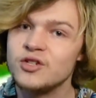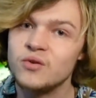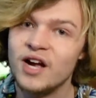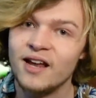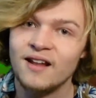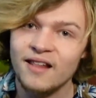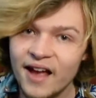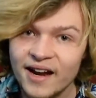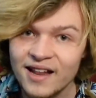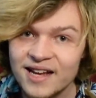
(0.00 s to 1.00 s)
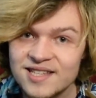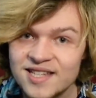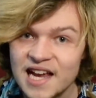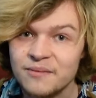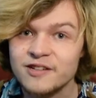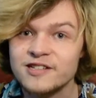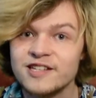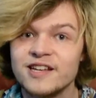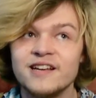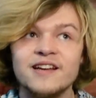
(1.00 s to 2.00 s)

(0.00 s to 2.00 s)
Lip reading: 2 had a lot of lightsabers,